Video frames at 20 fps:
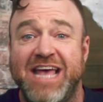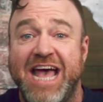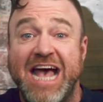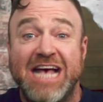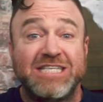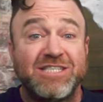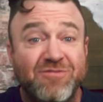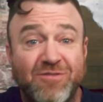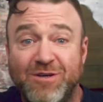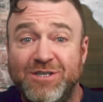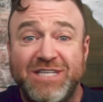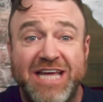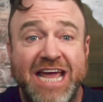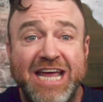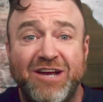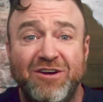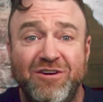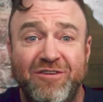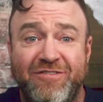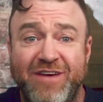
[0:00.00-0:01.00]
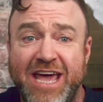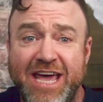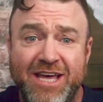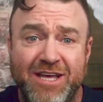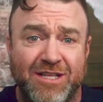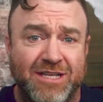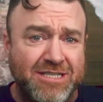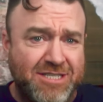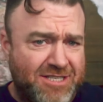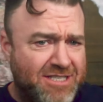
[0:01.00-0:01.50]
Ask for a tankard of
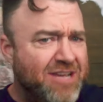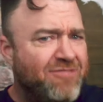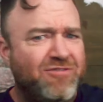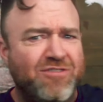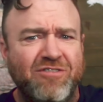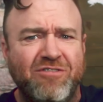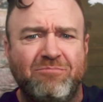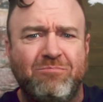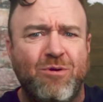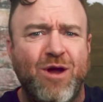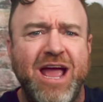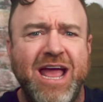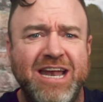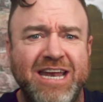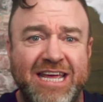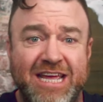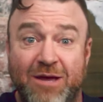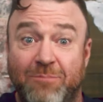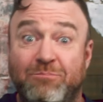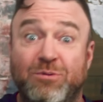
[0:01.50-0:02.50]
ale, a snifter of brandy,